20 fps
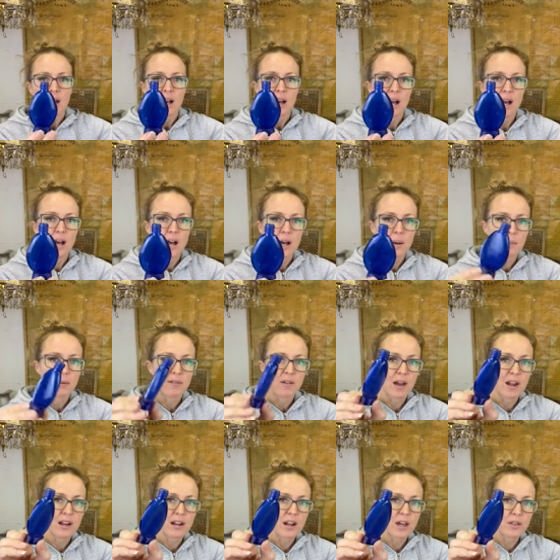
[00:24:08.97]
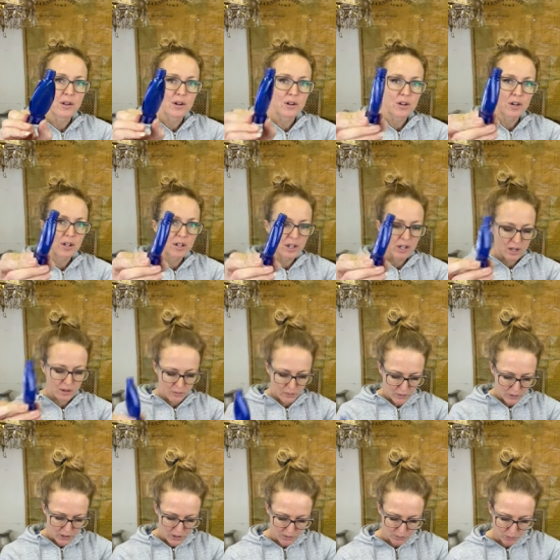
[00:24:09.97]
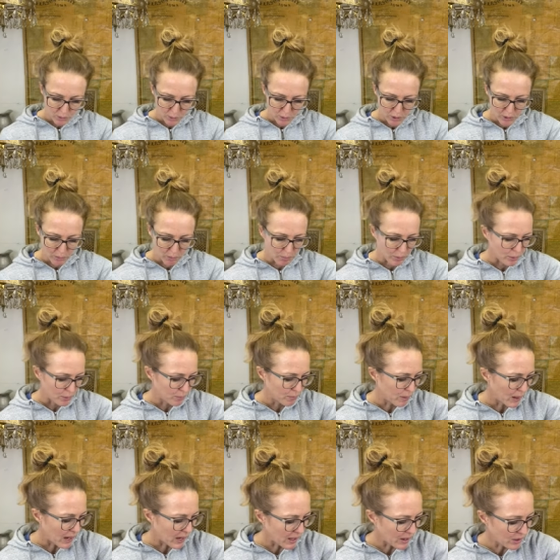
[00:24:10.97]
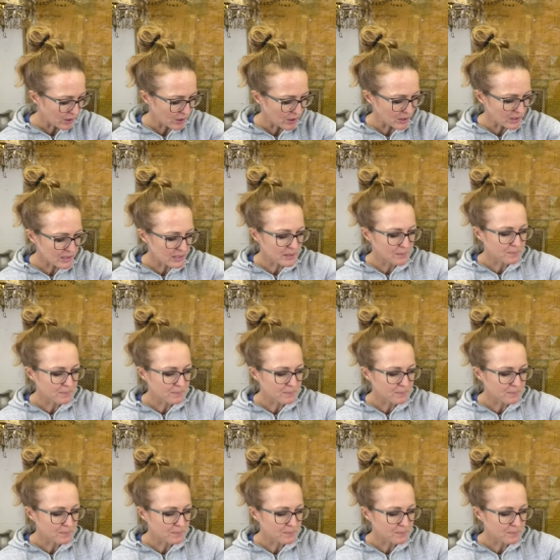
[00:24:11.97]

Um, I've got another girl looking for some royal blue bottles.